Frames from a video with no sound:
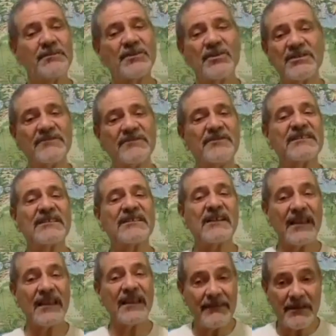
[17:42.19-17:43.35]
Because yeah. it's a
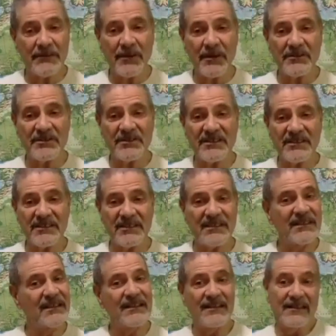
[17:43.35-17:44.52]
climate emergency,
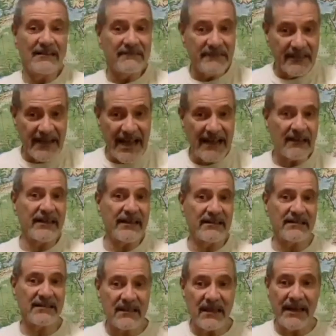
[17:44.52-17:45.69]
then act like it's
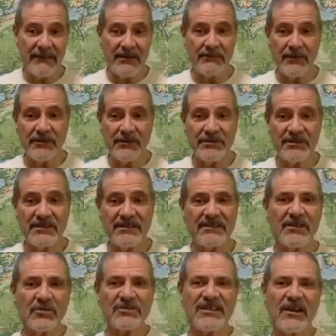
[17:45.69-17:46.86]
a climate emergency.
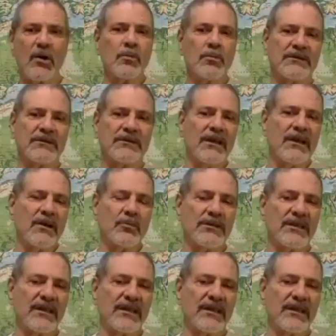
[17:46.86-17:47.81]
Don't say, oh, we